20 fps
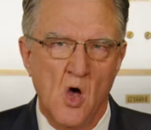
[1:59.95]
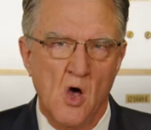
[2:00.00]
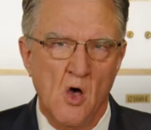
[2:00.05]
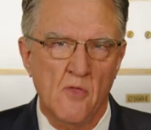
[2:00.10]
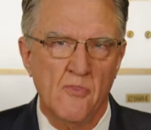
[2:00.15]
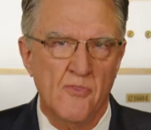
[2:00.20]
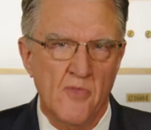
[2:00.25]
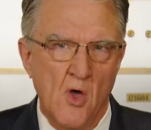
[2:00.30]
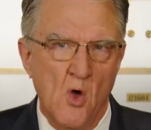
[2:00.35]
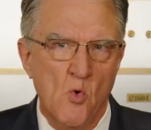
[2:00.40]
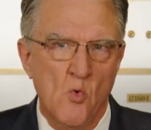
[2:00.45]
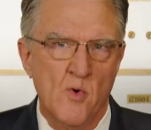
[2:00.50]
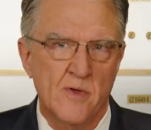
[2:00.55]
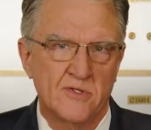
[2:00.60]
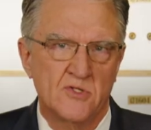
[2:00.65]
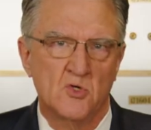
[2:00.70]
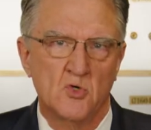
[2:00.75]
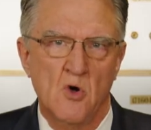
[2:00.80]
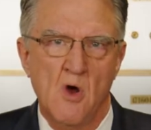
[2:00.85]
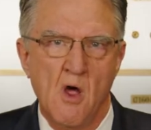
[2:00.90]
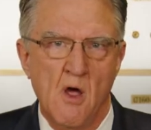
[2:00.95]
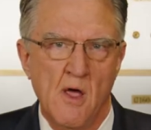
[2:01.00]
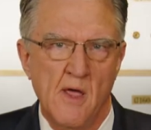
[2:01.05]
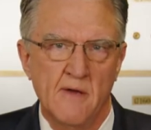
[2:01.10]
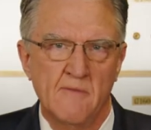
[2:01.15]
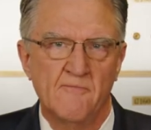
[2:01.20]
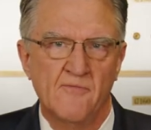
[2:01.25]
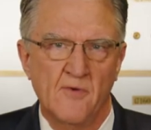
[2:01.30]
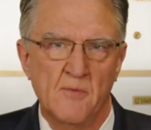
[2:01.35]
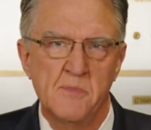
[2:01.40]
Although
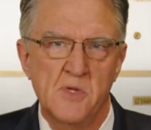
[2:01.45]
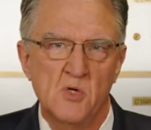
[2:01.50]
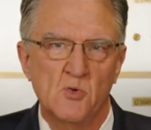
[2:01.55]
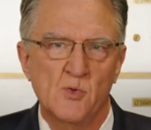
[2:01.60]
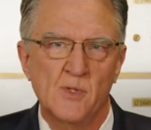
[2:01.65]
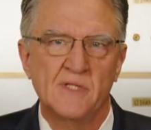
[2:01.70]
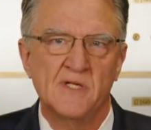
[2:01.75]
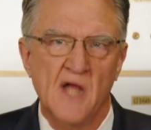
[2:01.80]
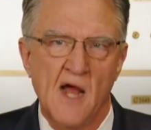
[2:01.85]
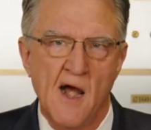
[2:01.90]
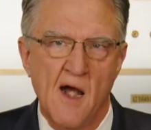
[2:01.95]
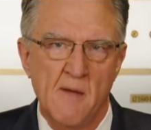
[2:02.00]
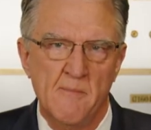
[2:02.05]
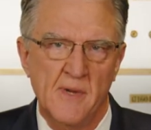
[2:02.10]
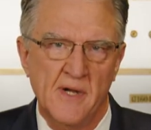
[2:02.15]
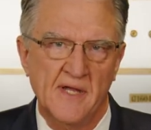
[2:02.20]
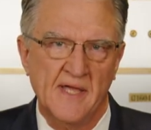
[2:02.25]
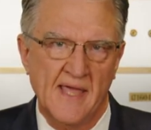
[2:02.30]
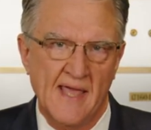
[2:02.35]
withdrawing from your retirement